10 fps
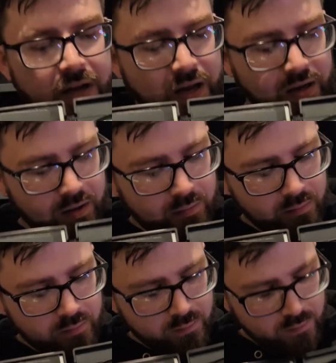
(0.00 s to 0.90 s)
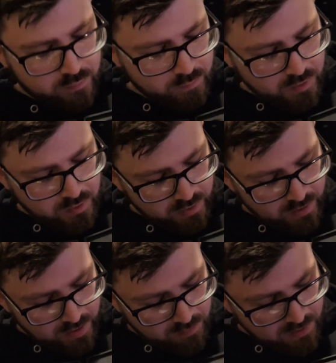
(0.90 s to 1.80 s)
the game. Behind the
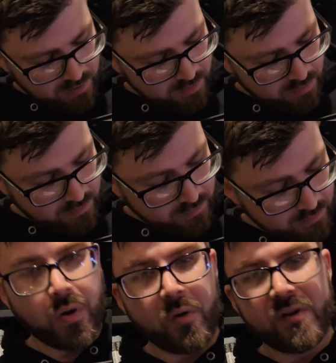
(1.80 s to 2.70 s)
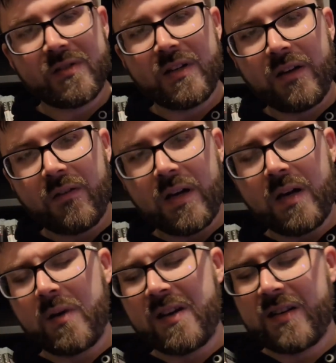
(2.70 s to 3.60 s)
game is bonus
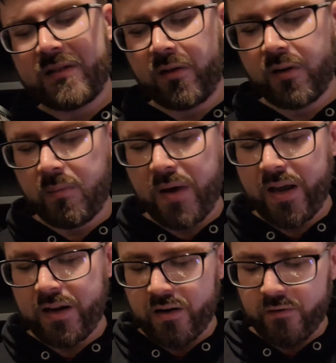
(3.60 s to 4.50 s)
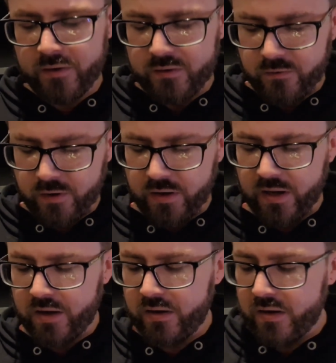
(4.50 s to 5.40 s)
DVD. I'm guessing that's like the making of and stuff like
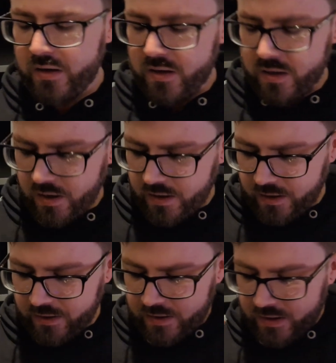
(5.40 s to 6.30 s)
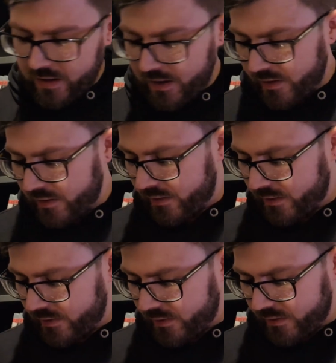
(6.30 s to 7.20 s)
that. And then in here,
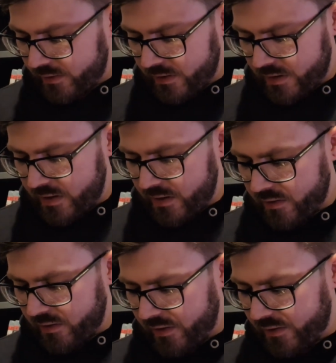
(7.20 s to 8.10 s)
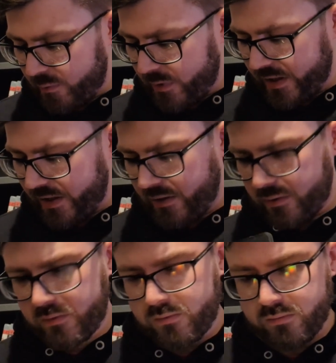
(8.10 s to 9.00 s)
got this weird
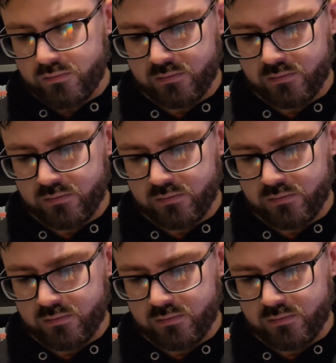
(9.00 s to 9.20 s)
little,